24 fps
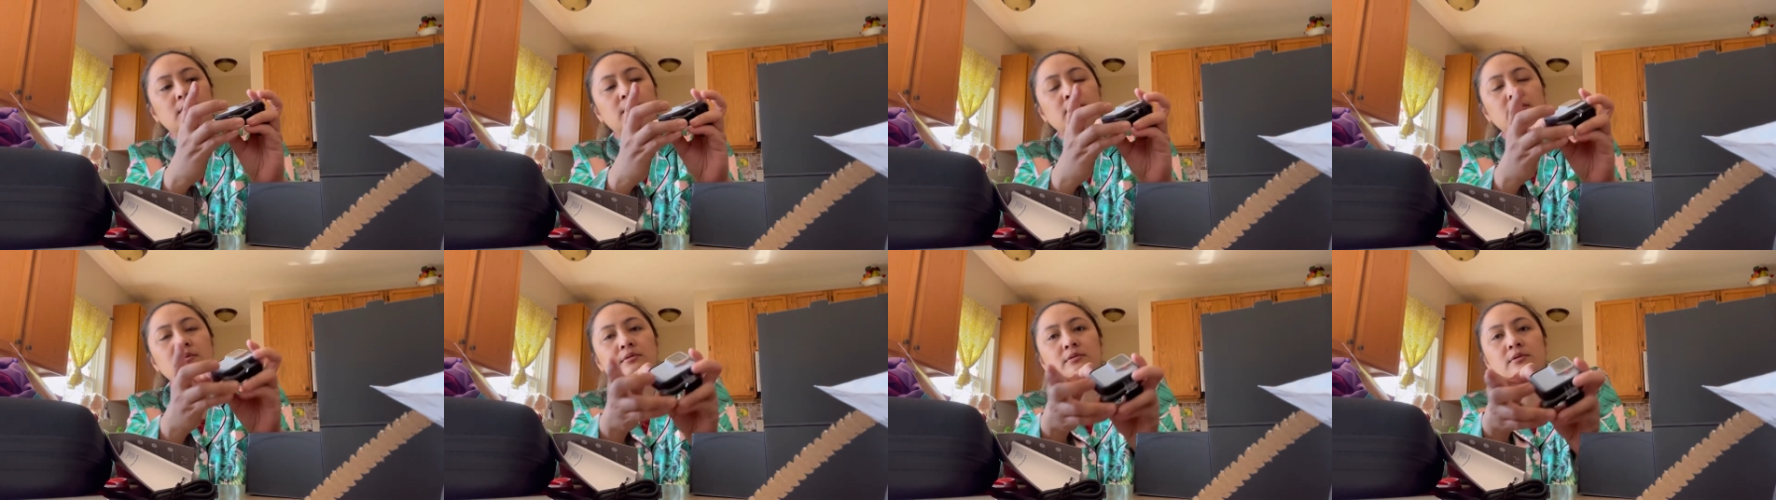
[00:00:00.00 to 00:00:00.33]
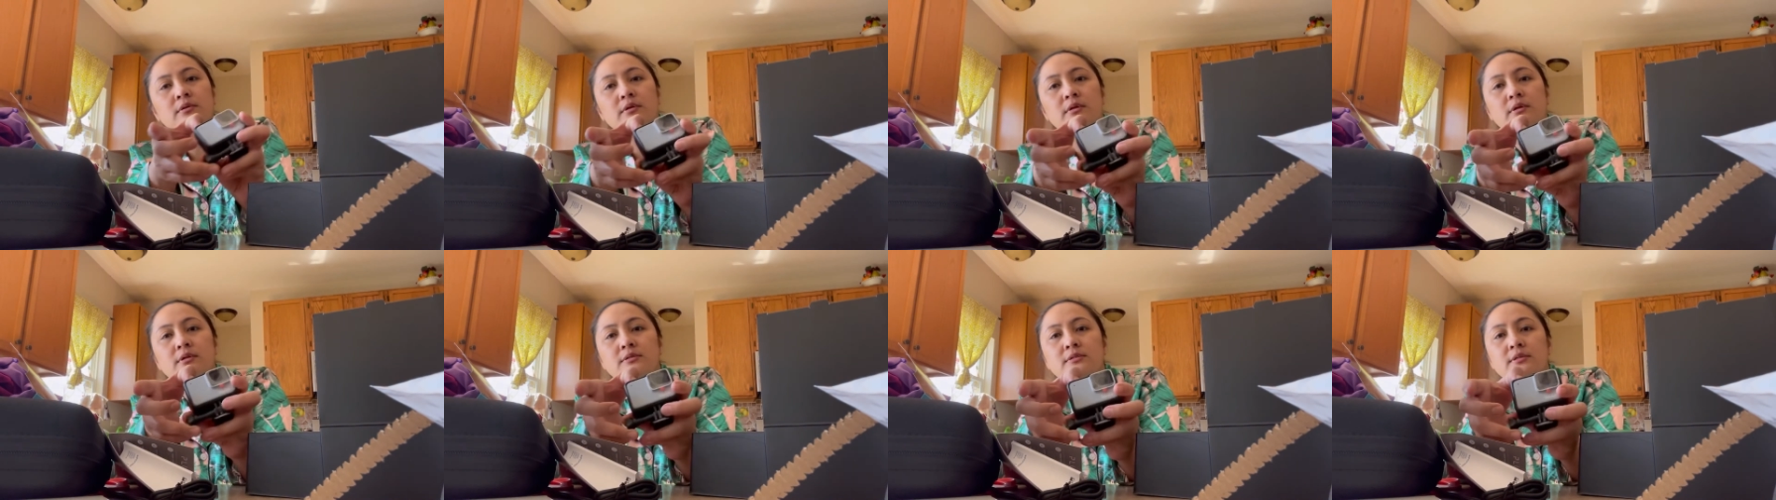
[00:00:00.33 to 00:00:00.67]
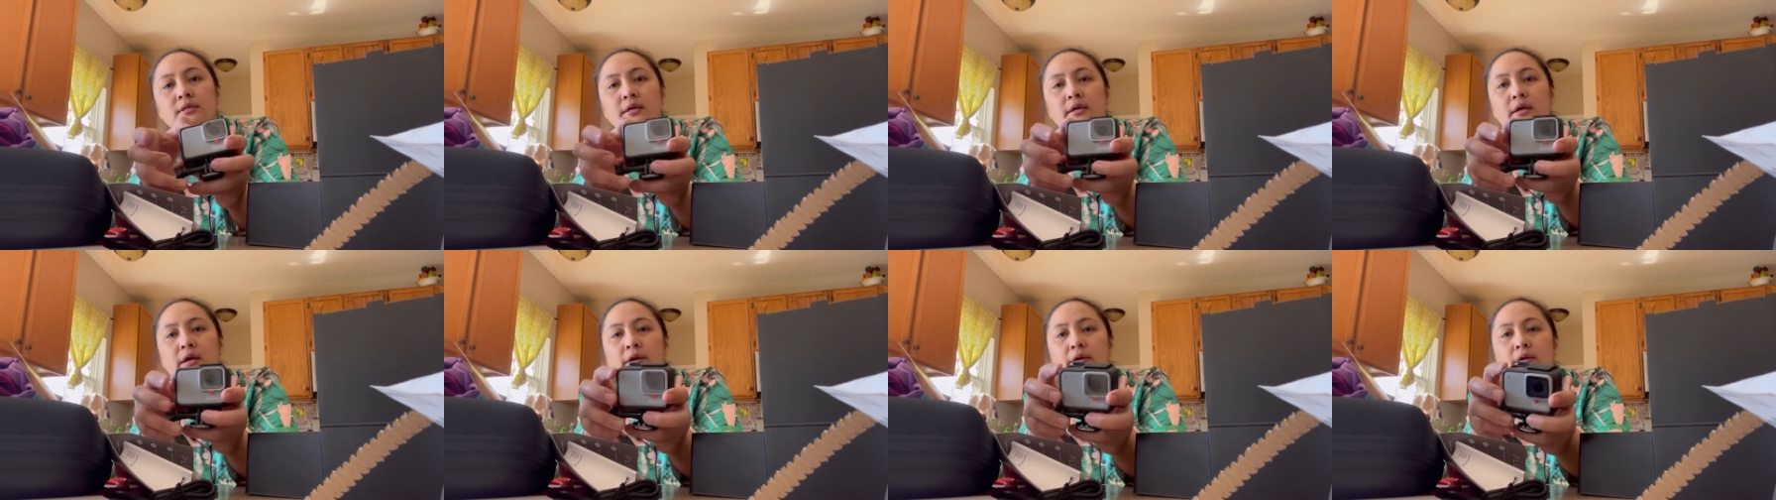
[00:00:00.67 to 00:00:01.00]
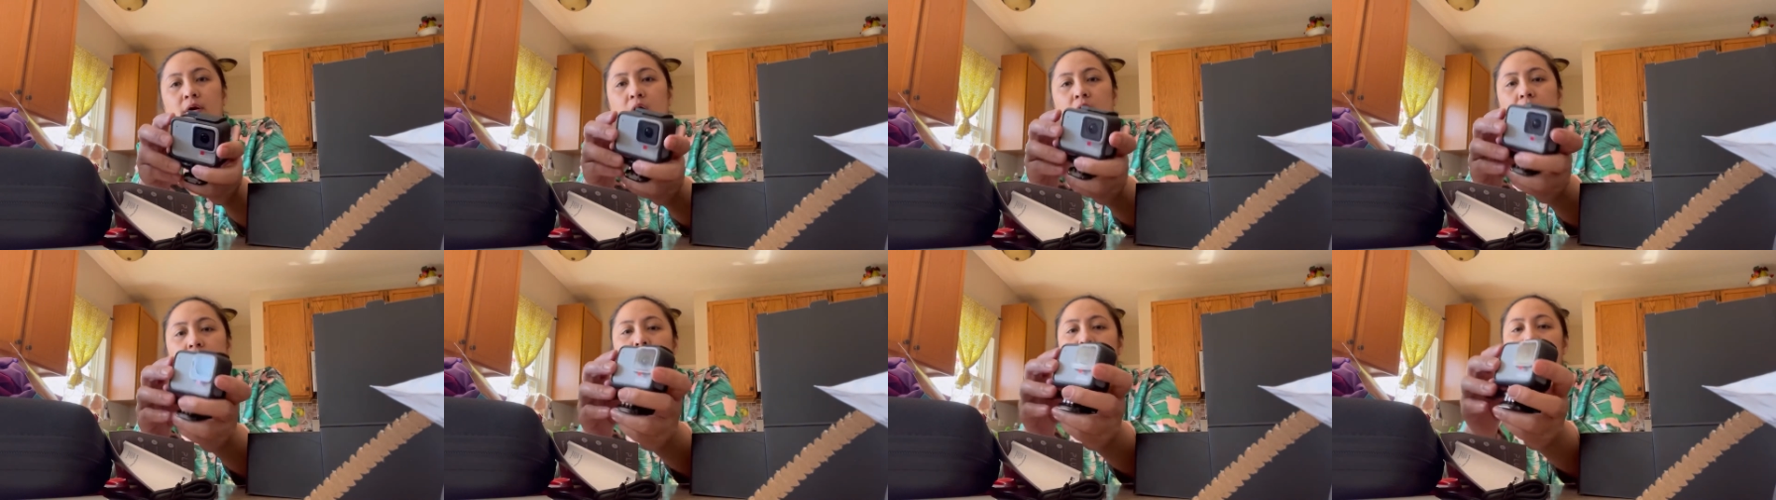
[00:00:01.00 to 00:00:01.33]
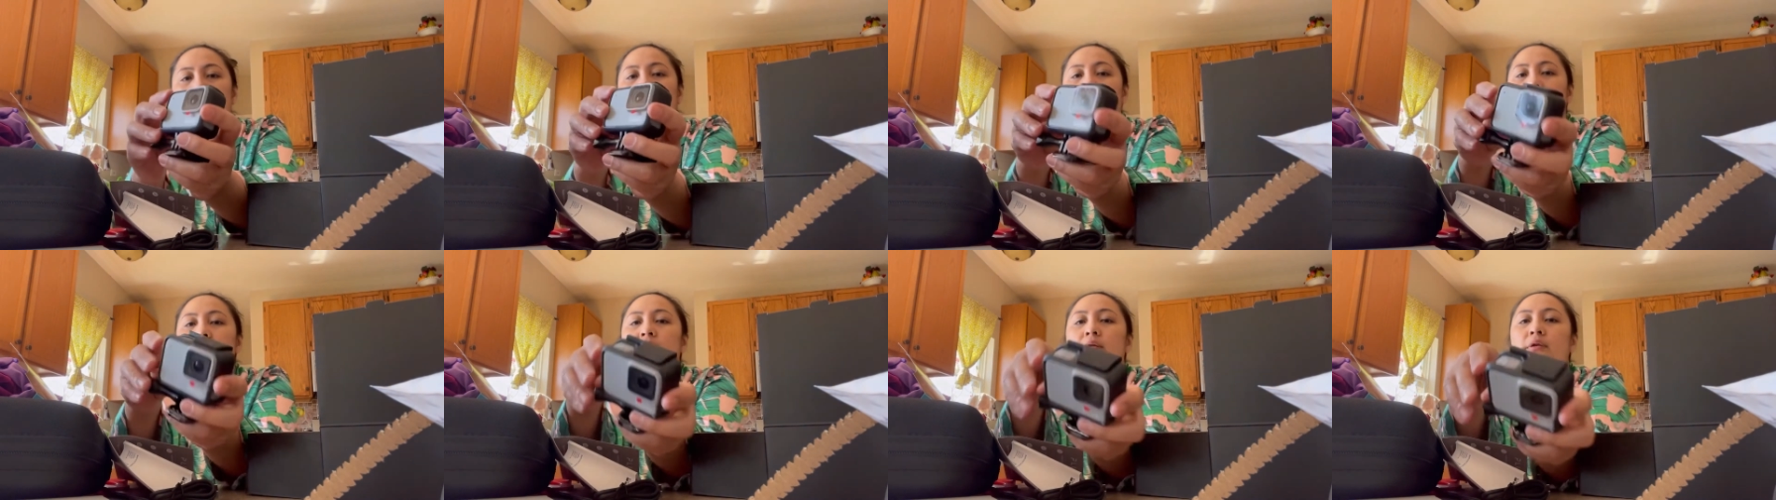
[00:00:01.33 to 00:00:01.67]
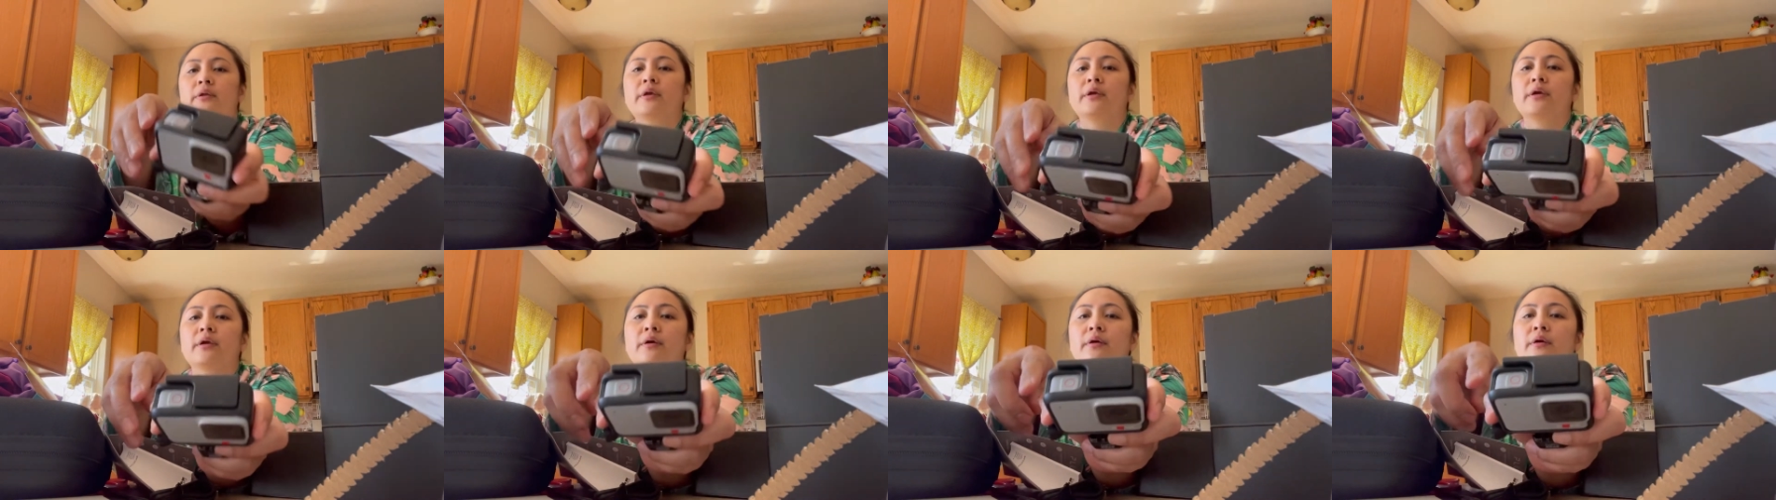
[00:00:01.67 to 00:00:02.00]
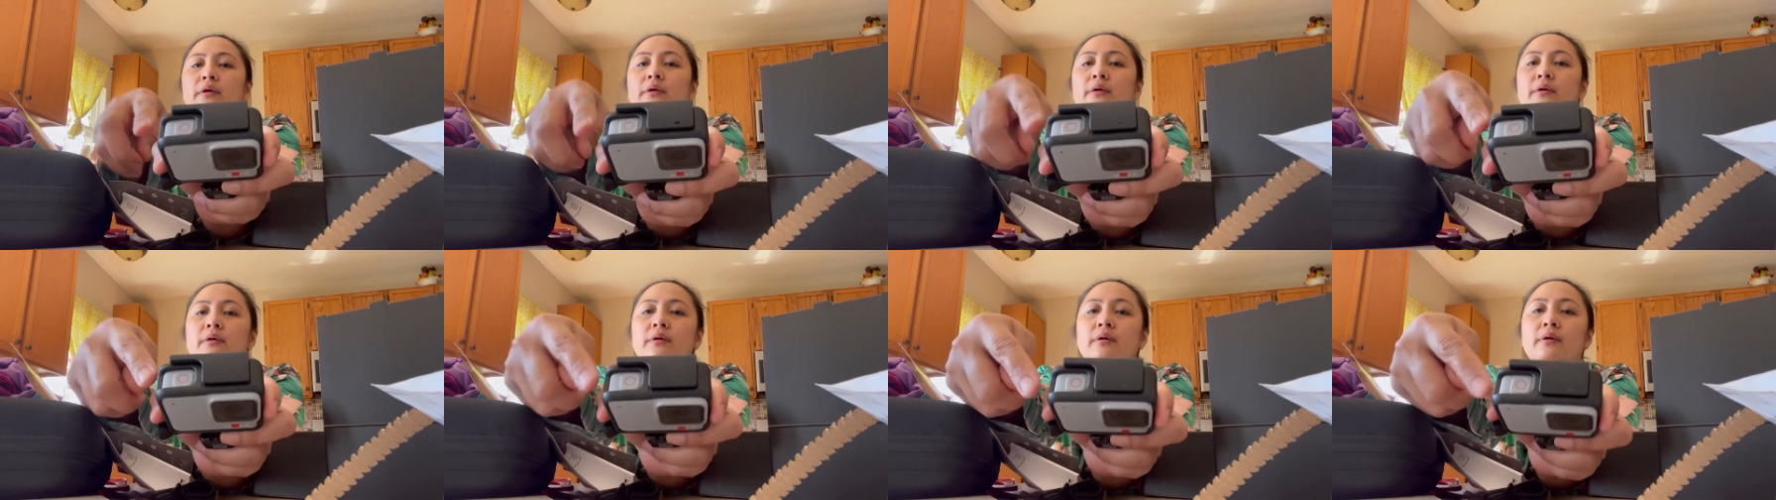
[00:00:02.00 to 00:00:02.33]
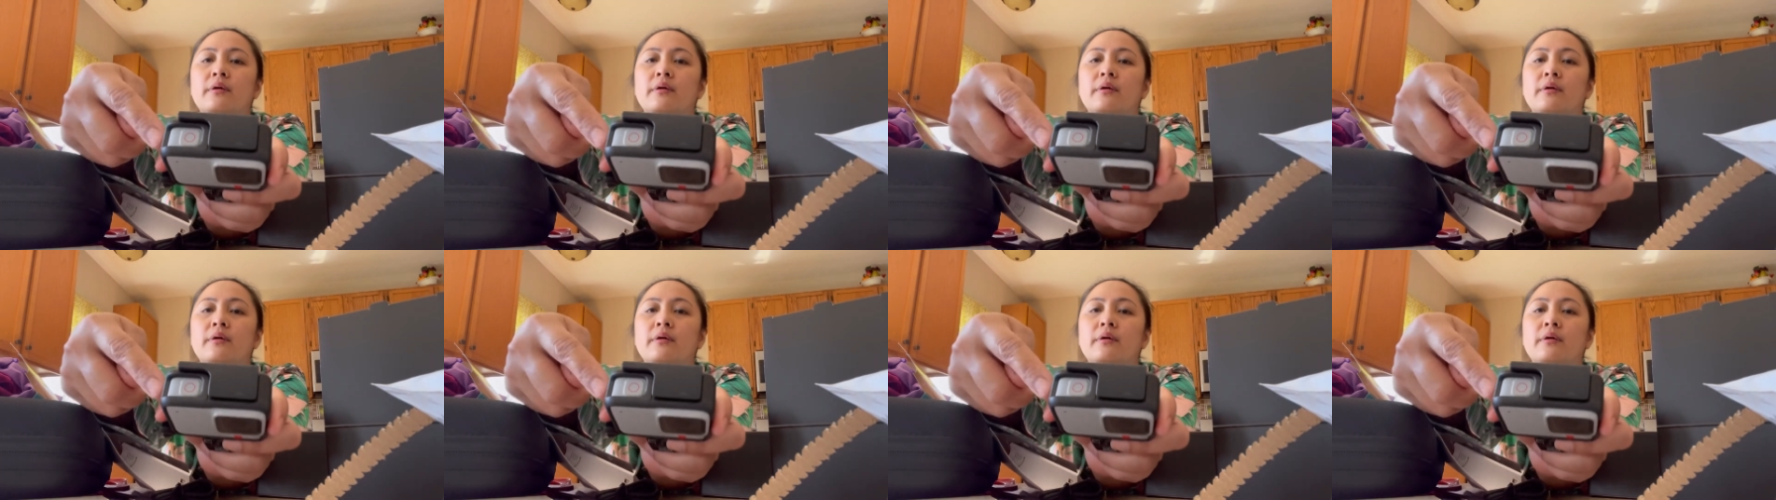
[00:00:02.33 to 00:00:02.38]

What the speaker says: So there's like an on button here.